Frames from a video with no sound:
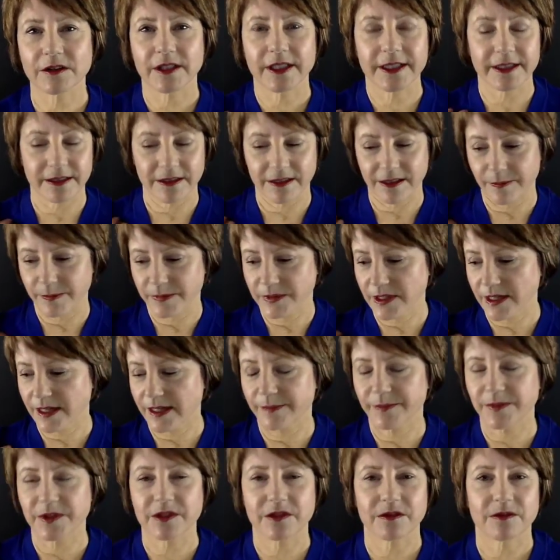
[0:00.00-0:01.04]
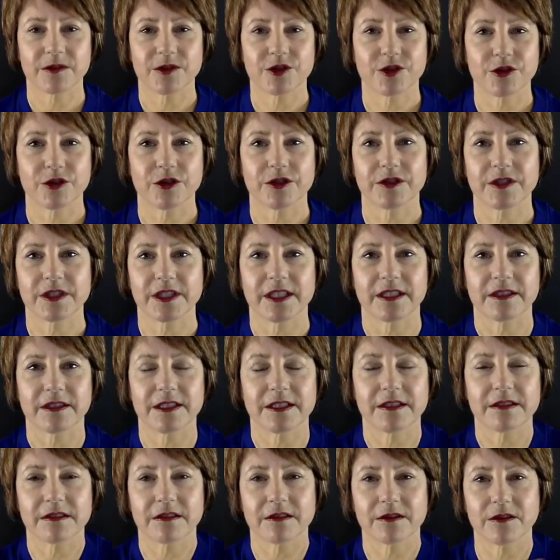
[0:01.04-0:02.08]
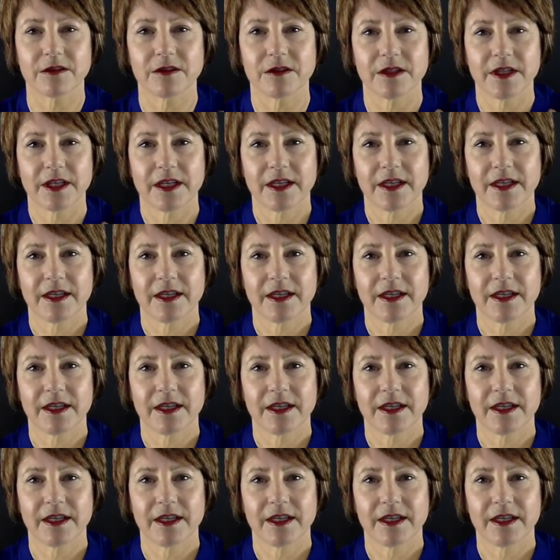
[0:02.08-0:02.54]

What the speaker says: Like sometimes shirts get these little